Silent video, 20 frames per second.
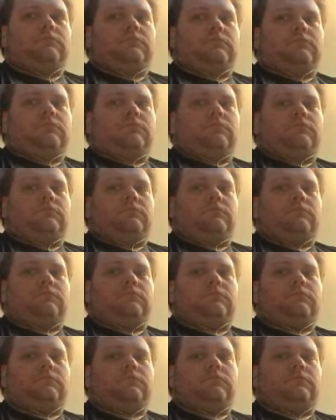You
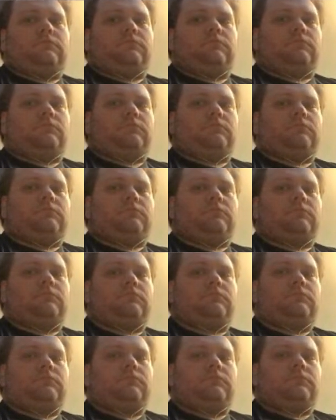don't
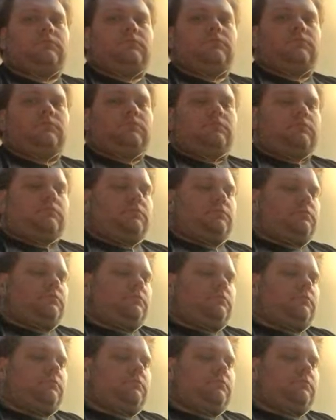abuse them.